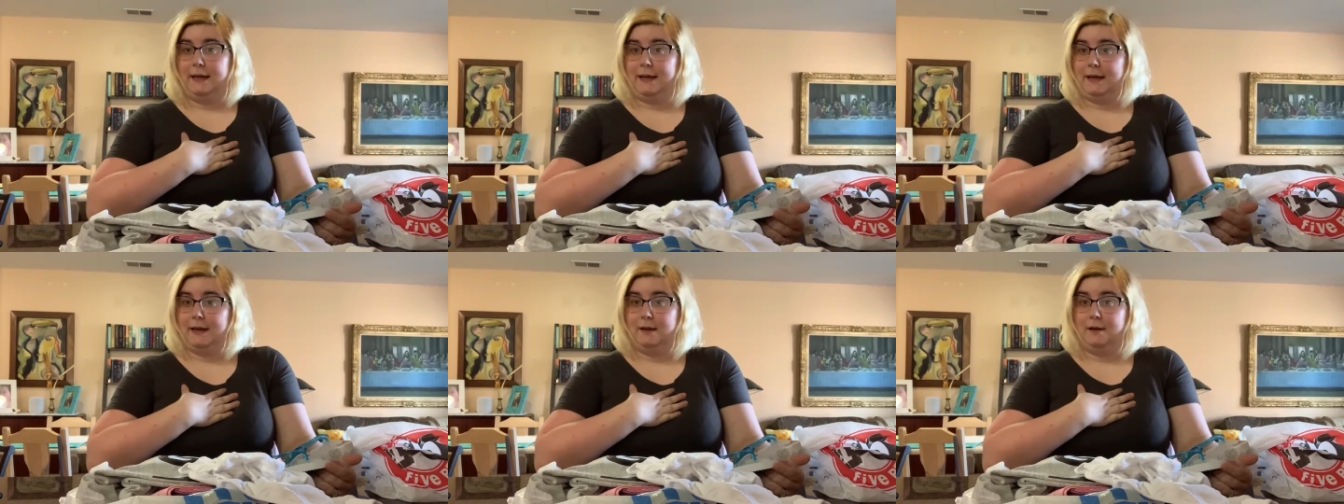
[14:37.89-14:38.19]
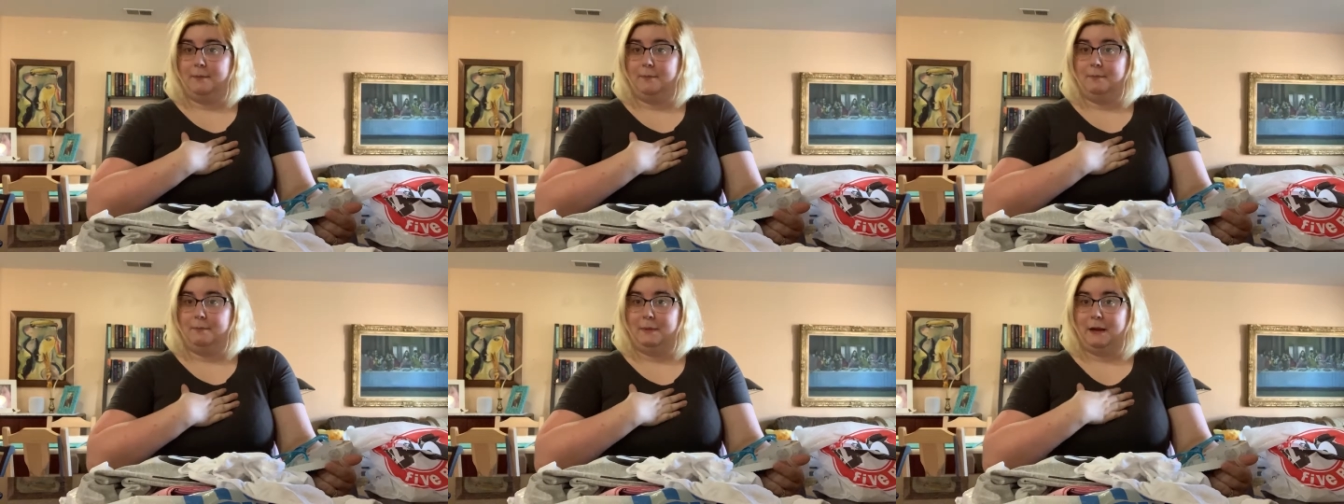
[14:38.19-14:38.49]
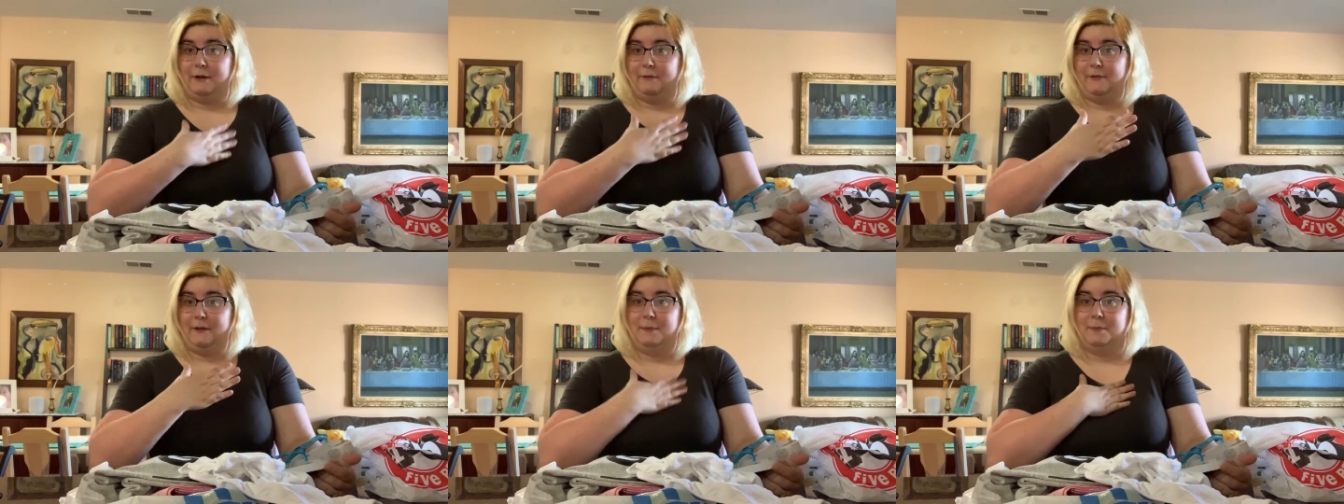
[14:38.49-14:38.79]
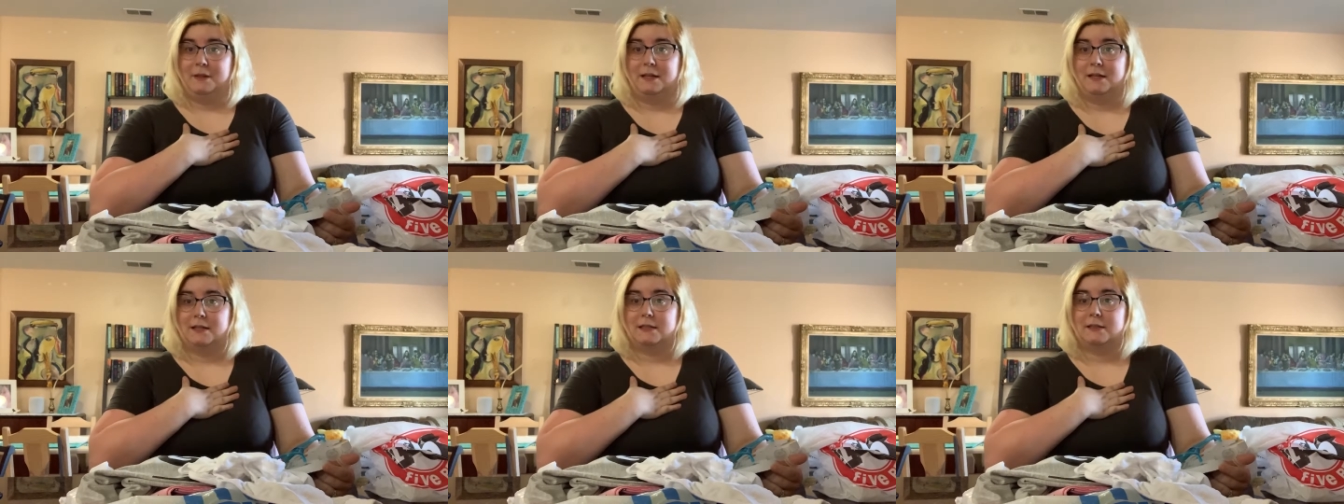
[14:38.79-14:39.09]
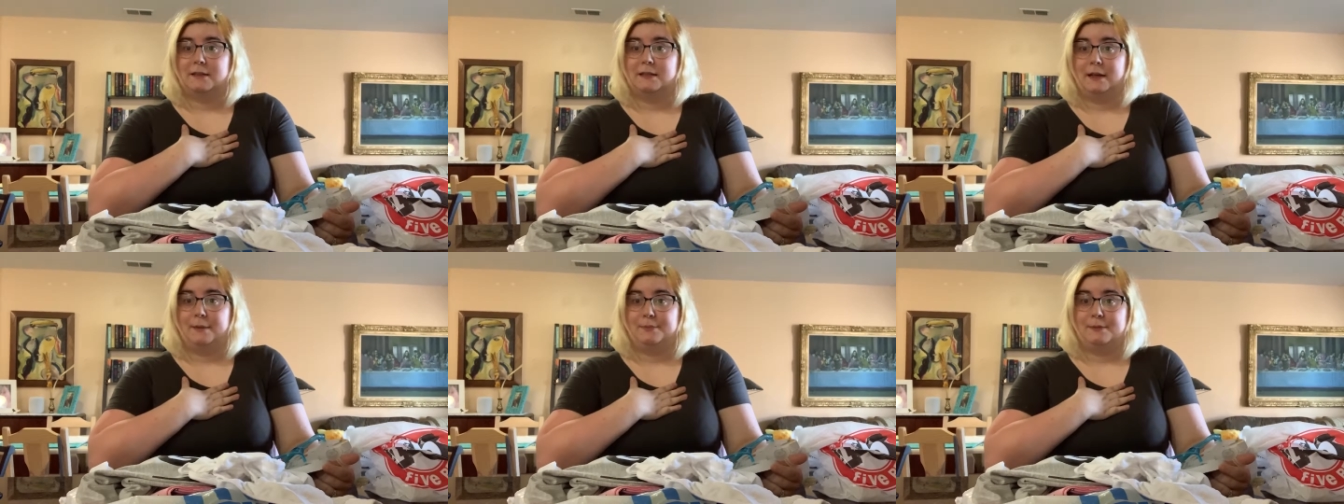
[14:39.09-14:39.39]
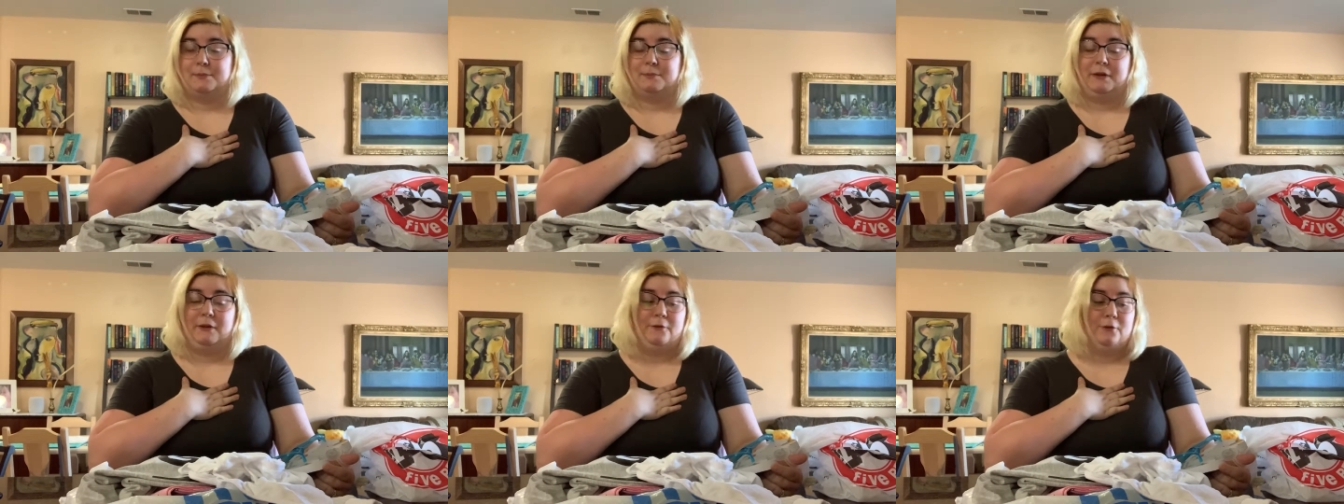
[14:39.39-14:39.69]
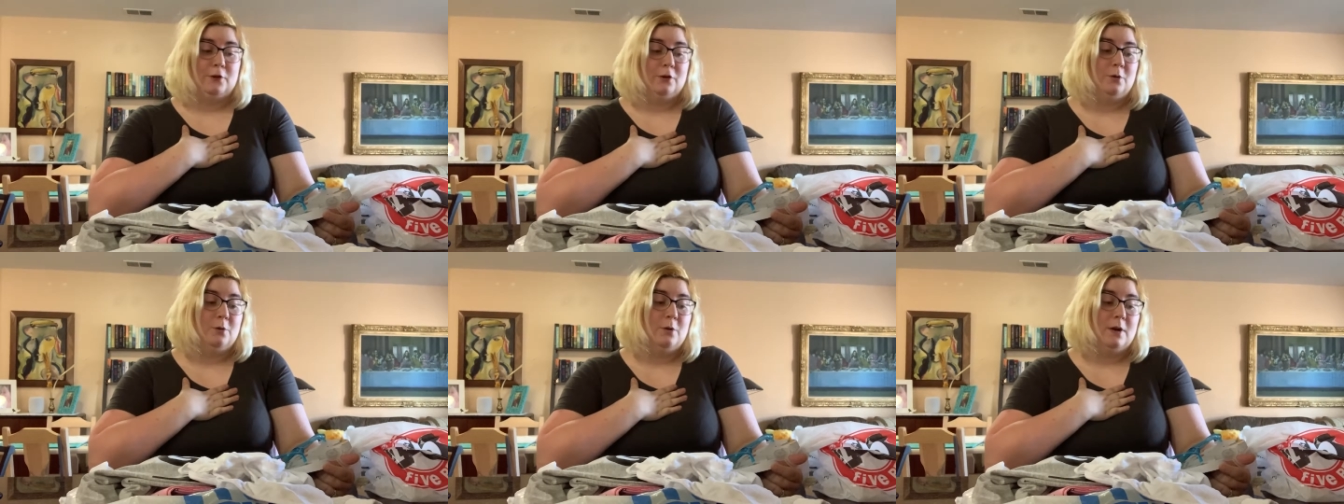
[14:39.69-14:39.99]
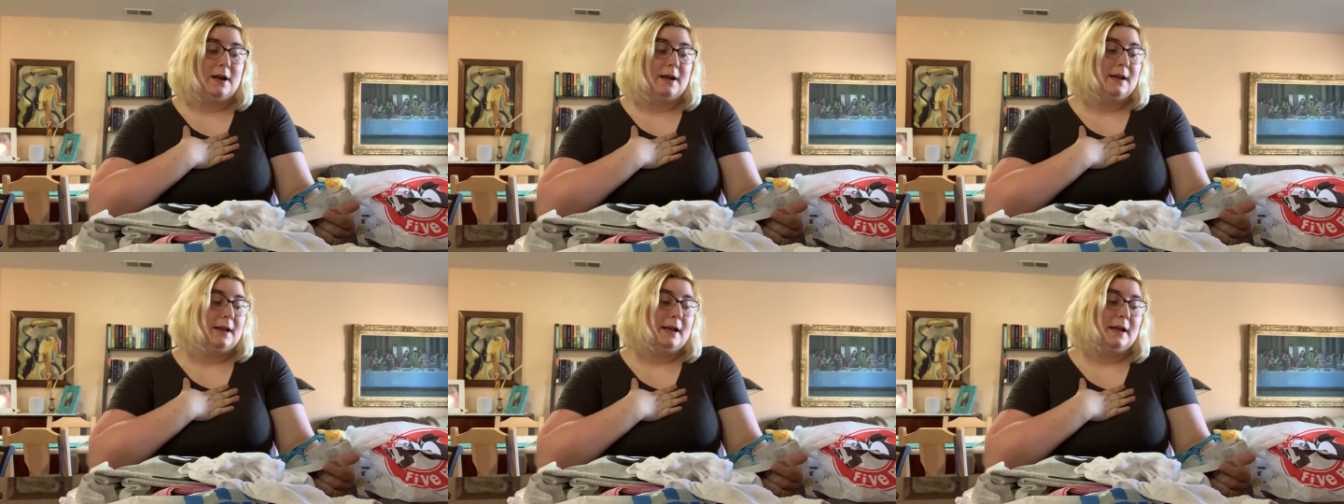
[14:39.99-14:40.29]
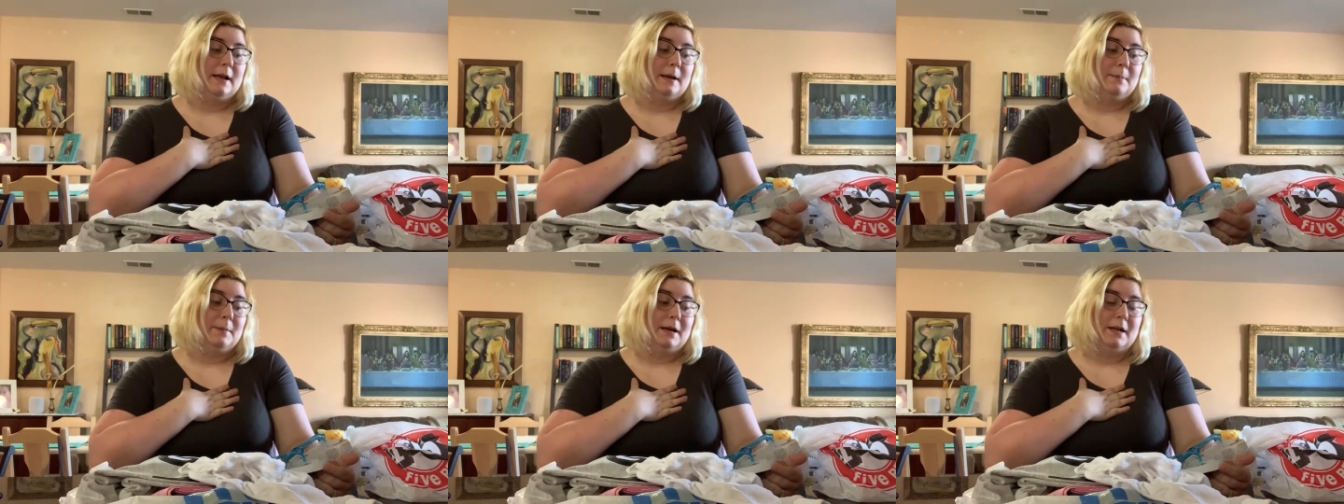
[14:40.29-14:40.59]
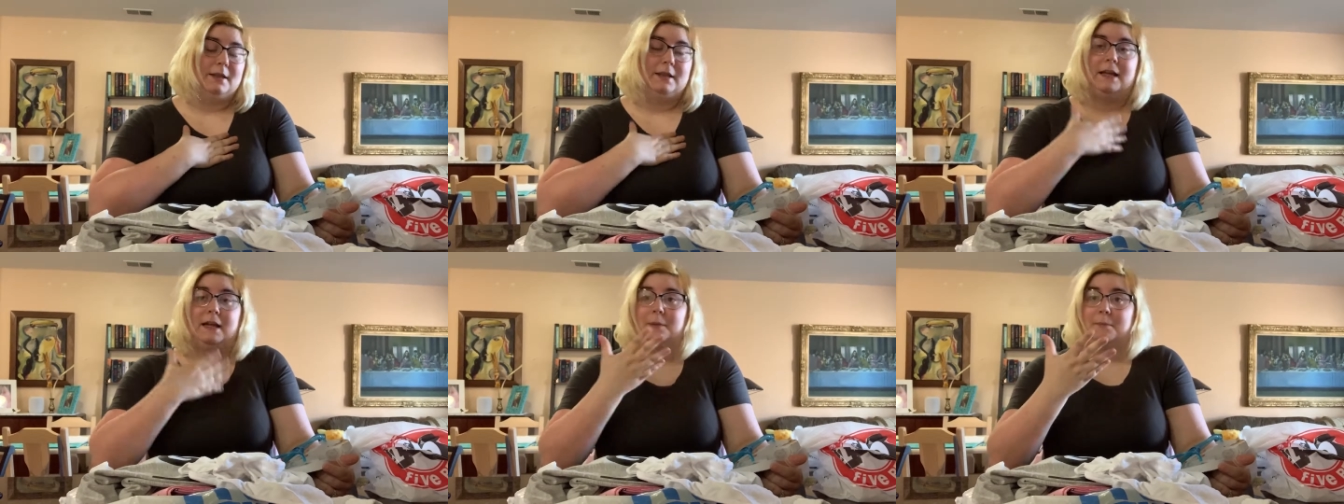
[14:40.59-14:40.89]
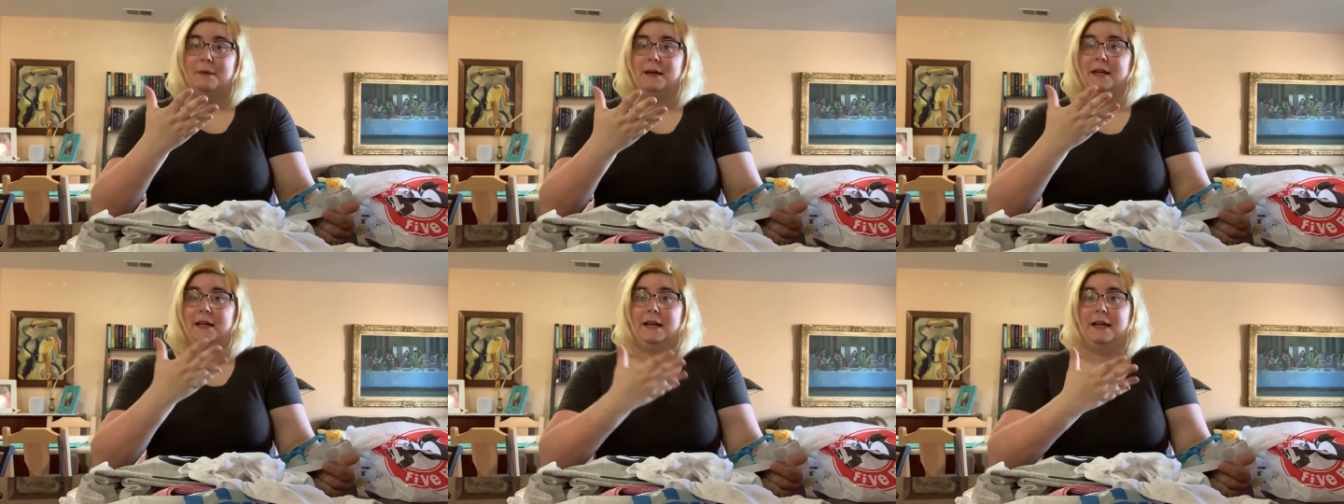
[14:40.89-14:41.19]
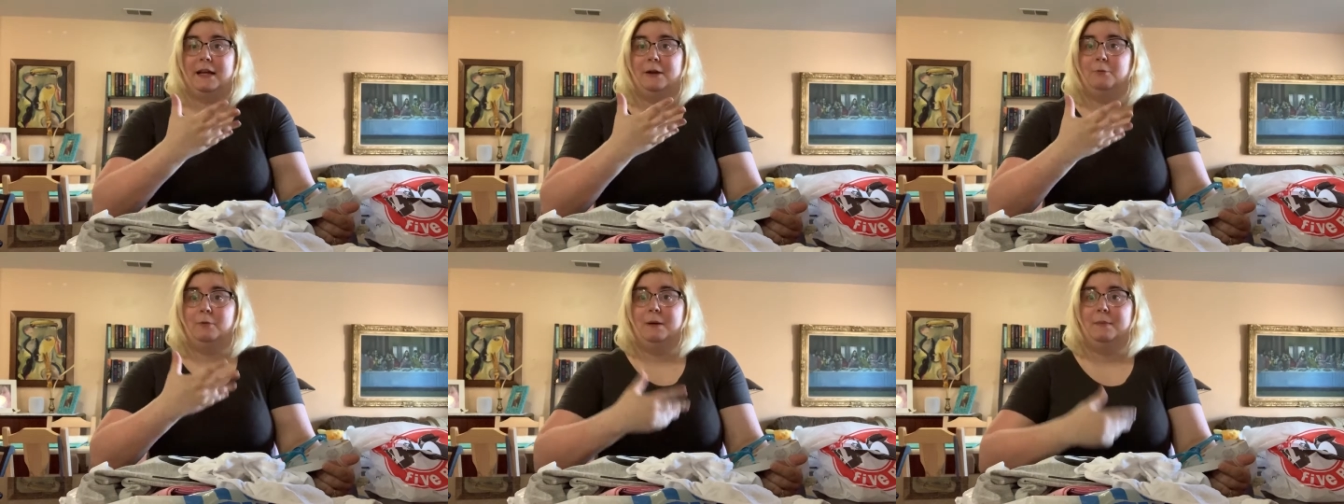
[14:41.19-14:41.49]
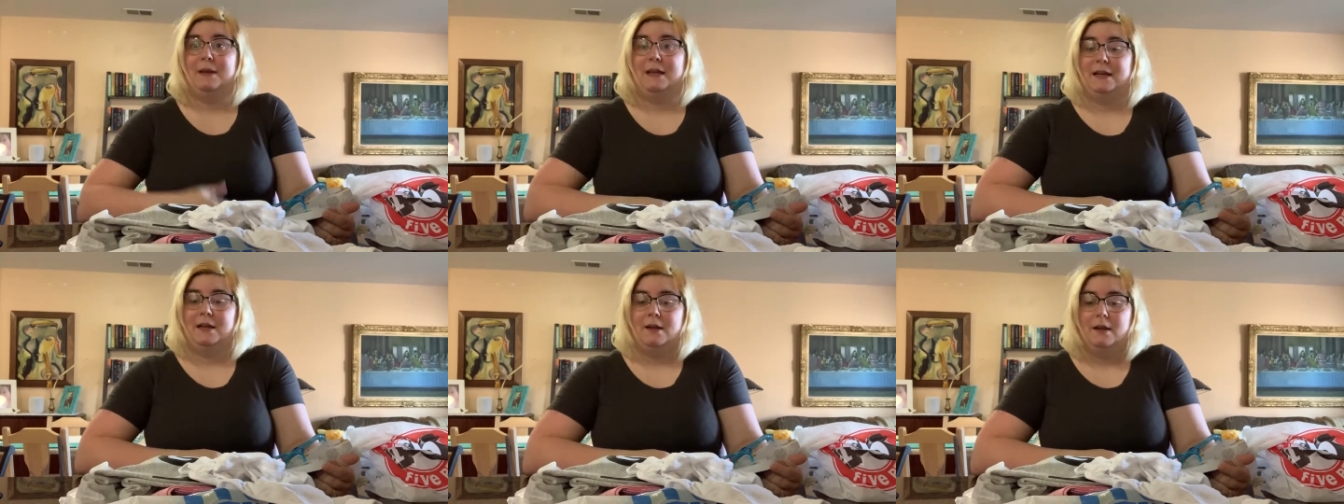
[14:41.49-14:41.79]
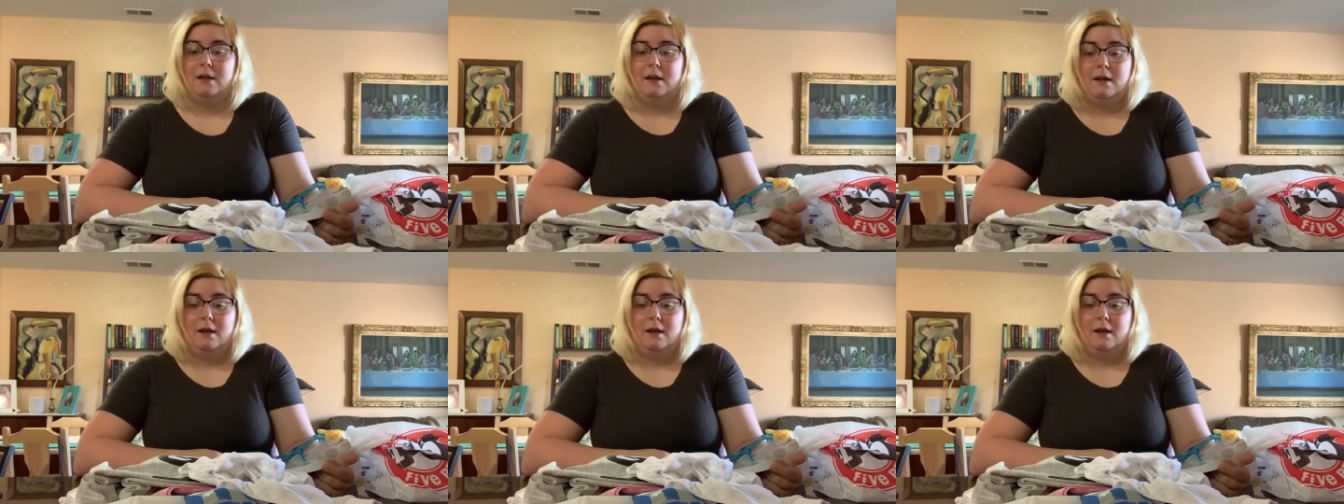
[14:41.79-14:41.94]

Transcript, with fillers: and my family accepts me for who I am. I like men and women.